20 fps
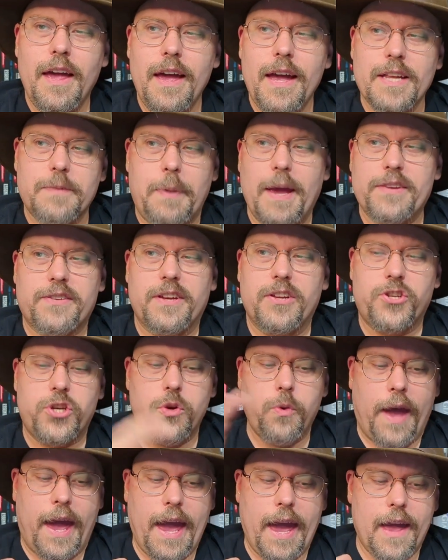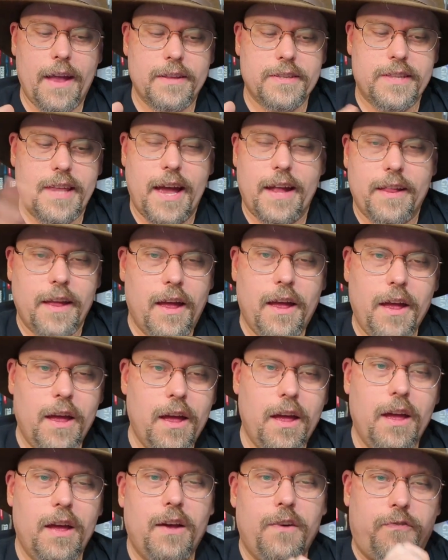It's basically two hands that
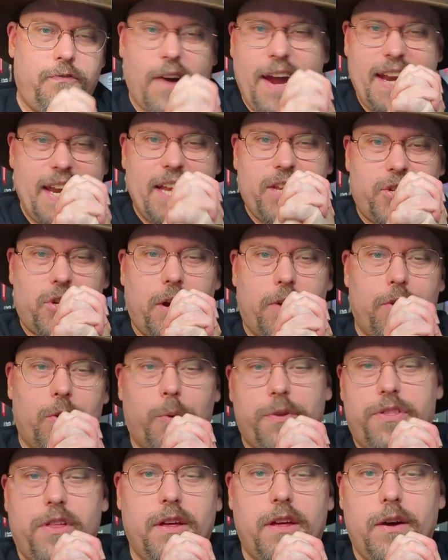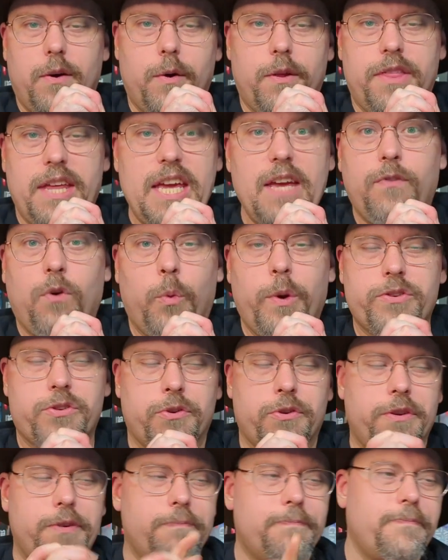fight each other with the evil
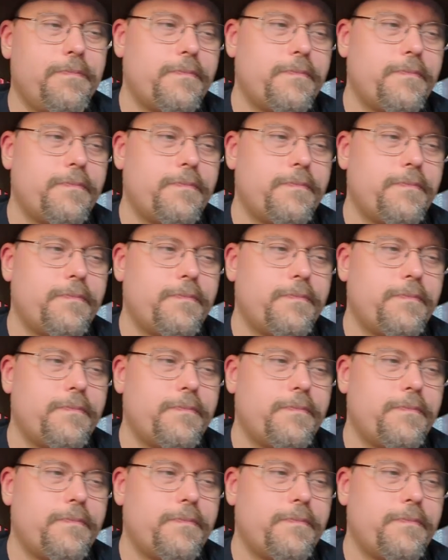wizard.